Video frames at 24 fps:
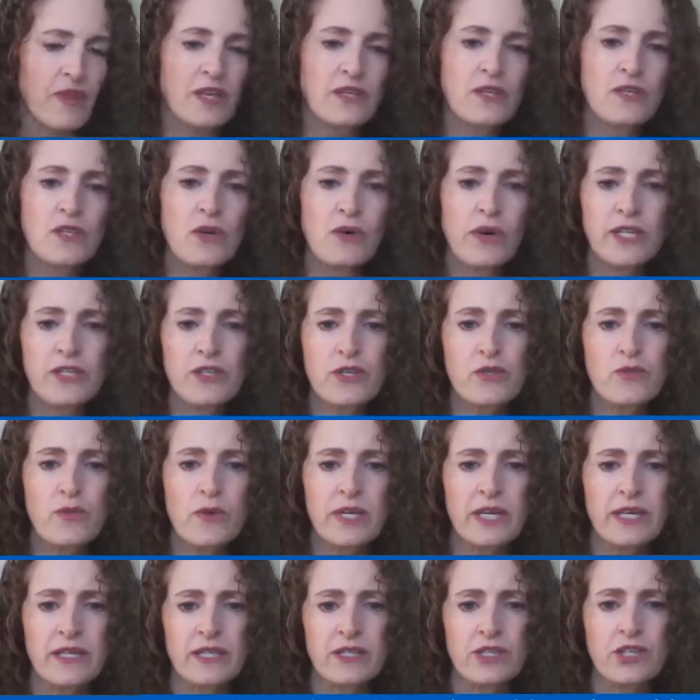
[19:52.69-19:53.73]
So I just
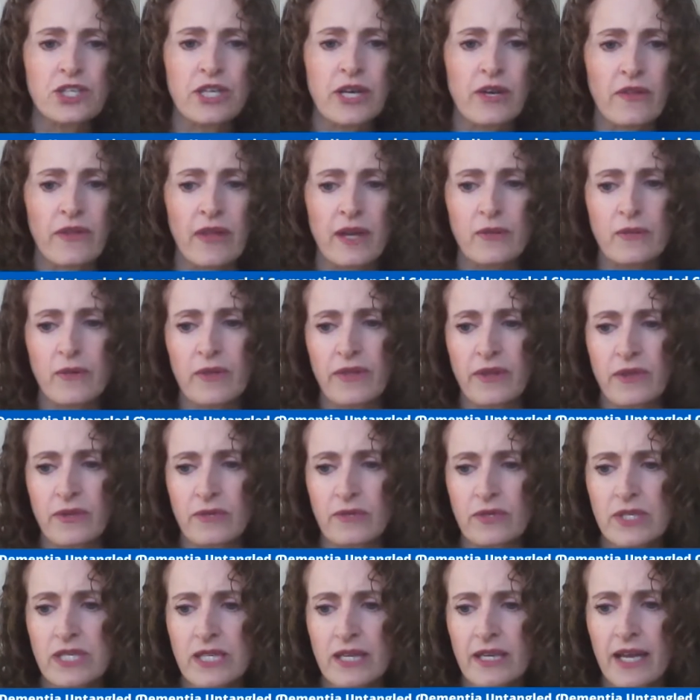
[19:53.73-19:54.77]
wanted to share that with
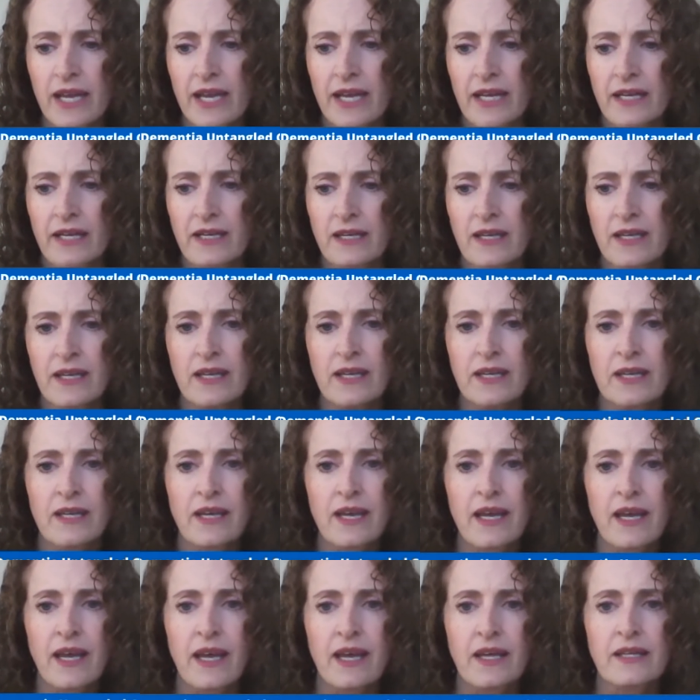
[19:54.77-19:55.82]
you today,
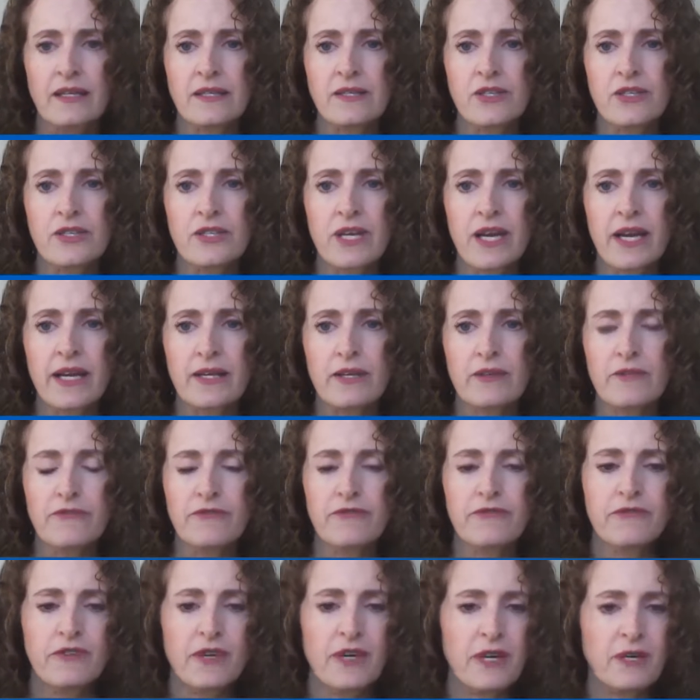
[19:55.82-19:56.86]
and just kind
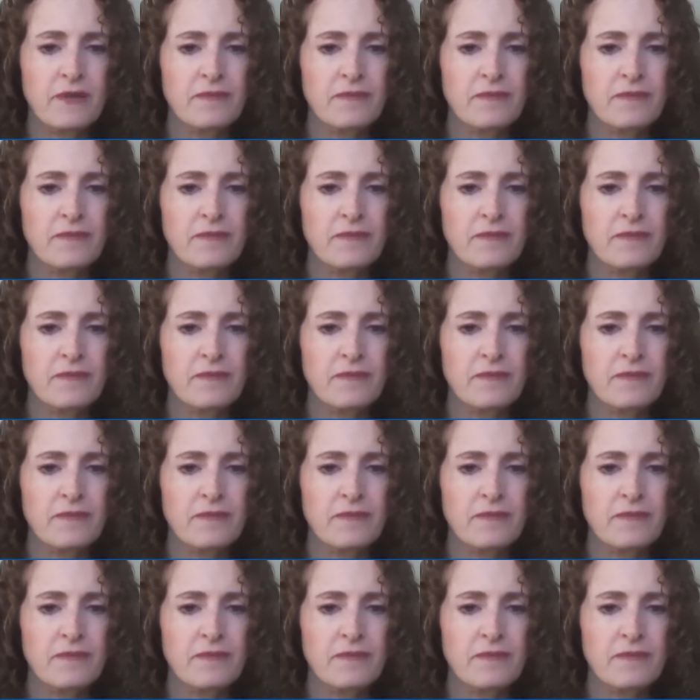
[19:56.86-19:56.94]
of